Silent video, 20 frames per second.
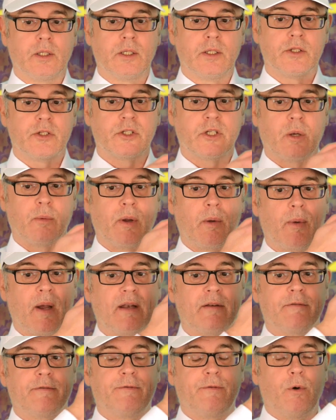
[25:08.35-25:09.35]
So we
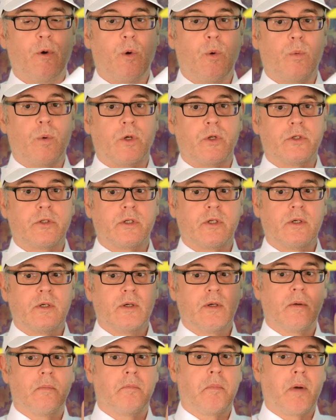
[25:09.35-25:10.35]
went forward
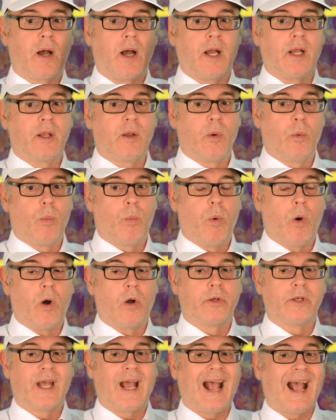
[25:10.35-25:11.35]
by
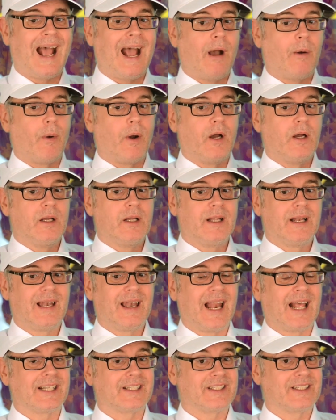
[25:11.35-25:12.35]
1 hour
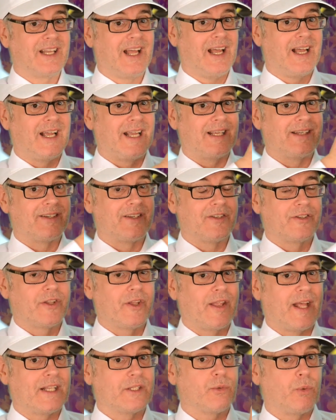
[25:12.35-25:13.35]
last night. So
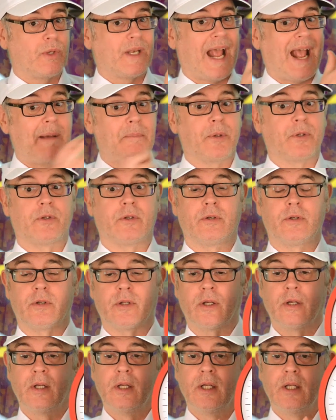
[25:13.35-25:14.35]
that's what happened.
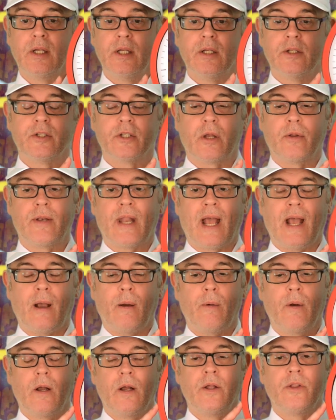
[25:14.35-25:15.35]
So
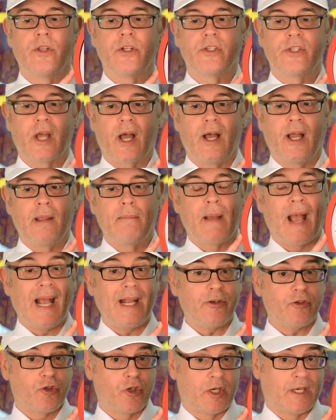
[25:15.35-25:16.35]
now the time
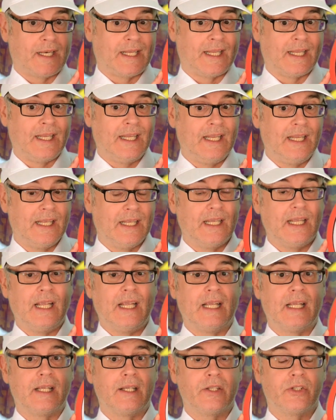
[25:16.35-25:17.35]
actually
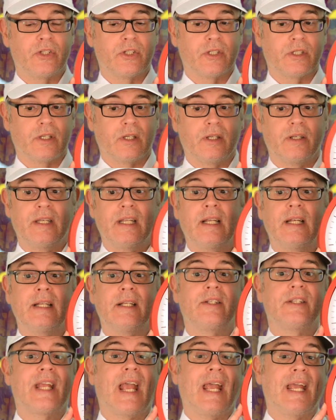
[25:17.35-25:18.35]
is nearly
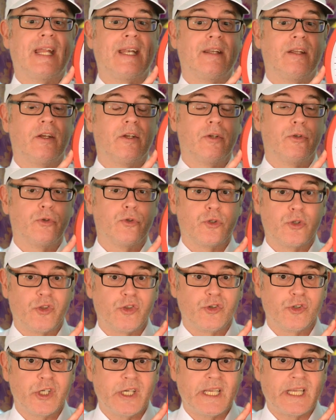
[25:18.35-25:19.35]
10 to
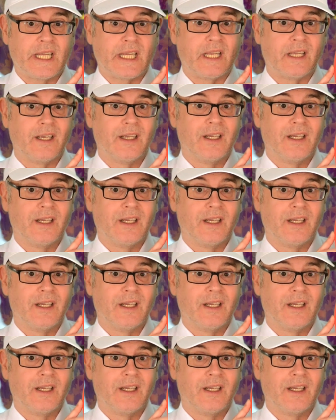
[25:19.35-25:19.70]
3.